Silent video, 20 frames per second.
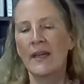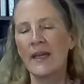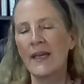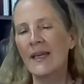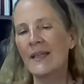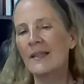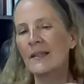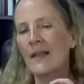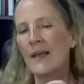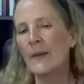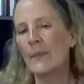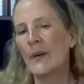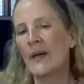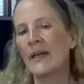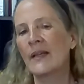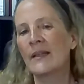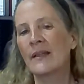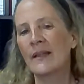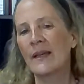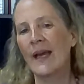Hit the like
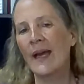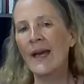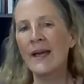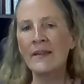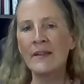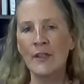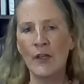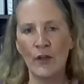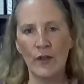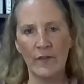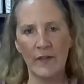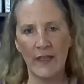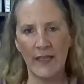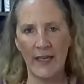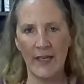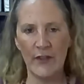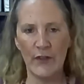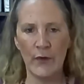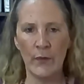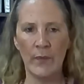button and the
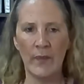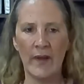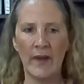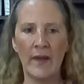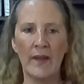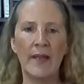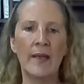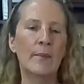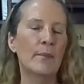notification bell,